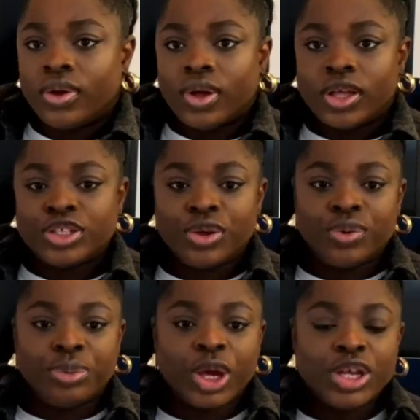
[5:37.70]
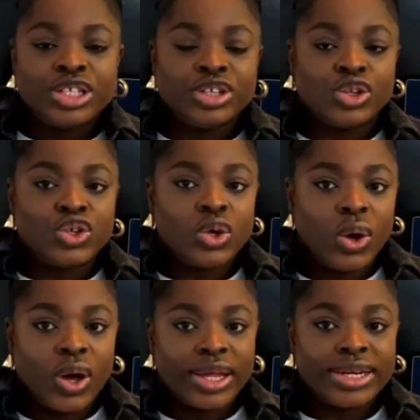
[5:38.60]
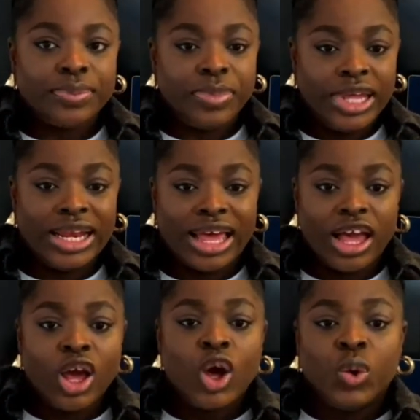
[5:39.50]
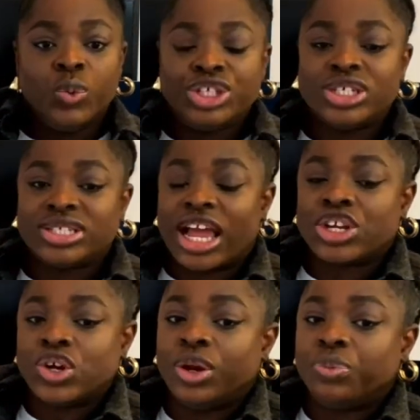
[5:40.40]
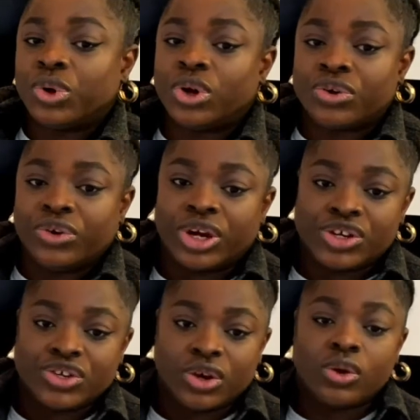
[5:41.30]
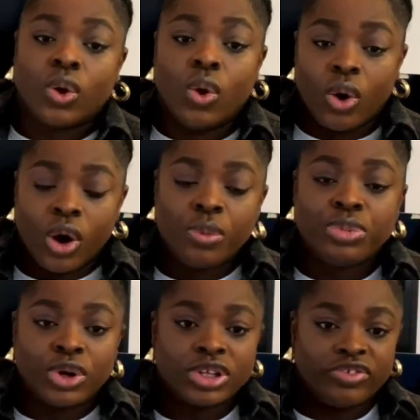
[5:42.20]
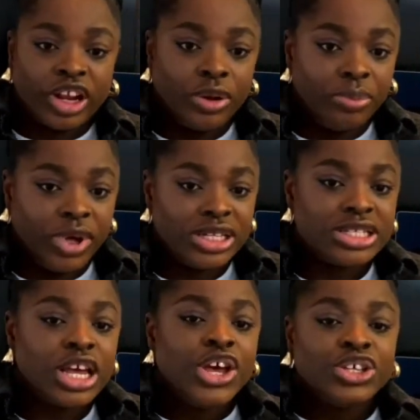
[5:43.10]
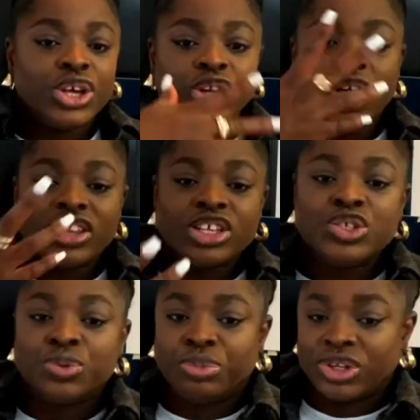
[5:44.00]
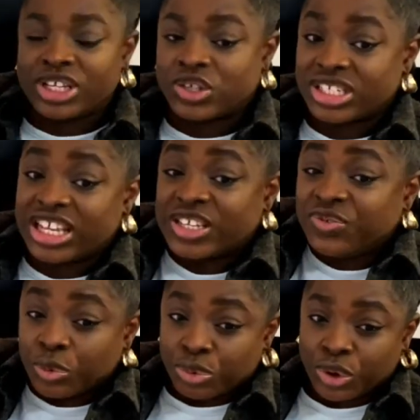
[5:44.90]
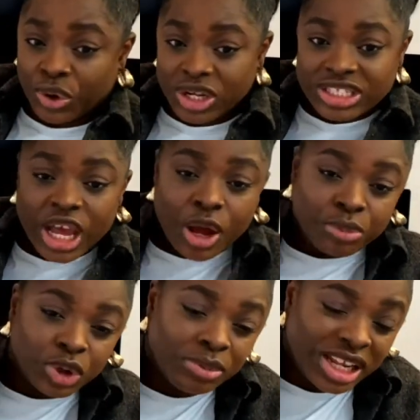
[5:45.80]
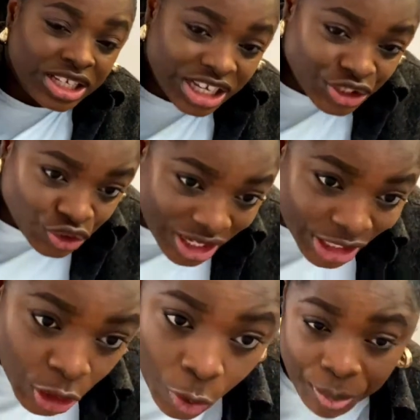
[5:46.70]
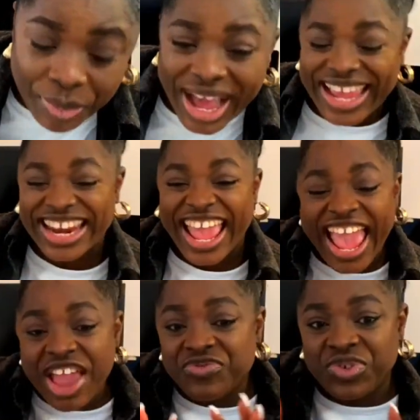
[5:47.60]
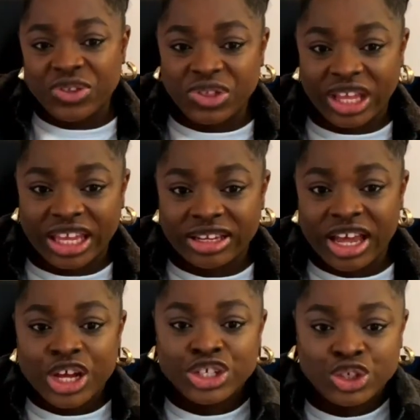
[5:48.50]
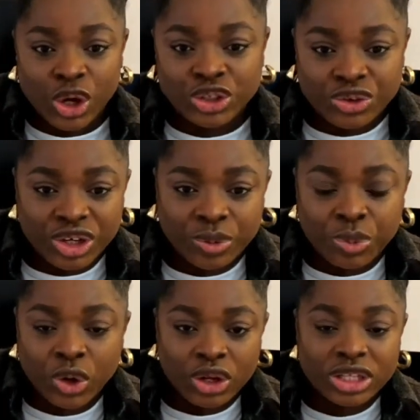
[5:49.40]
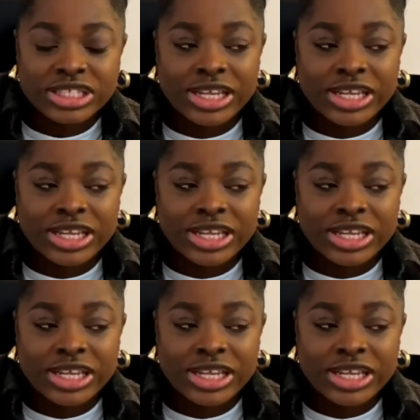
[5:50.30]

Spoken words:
So we'll be going to the third pillar, which is actually product creation or product development. So in order to build a successful product managers usually combine everything done during the product